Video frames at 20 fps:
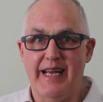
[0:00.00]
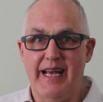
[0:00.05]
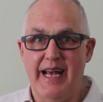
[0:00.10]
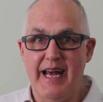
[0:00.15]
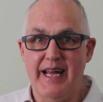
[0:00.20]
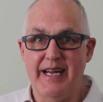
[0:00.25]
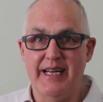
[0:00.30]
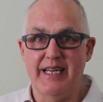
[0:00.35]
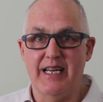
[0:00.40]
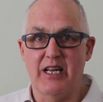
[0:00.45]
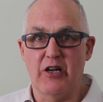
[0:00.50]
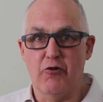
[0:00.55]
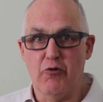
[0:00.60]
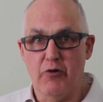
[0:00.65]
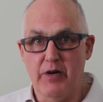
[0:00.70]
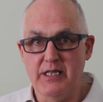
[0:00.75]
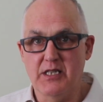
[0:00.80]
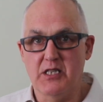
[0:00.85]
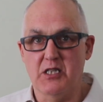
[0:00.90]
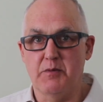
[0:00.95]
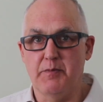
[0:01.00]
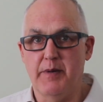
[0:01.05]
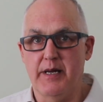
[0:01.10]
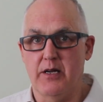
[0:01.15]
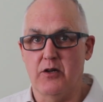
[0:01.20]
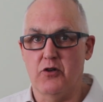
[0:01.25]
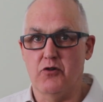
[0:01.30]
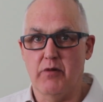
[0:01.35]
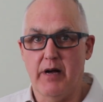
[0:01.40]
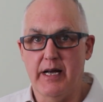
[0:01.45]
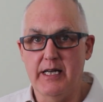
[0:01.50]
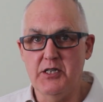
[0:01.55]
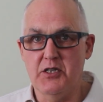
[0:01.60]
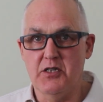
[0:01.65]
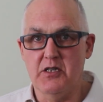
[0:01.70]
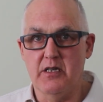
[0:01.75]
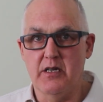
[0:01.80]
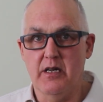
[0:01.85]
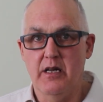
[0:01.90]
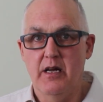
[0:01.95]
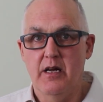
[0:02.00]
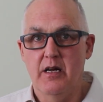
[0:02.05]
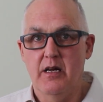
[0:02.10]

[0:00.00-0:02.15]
head in increases penetration,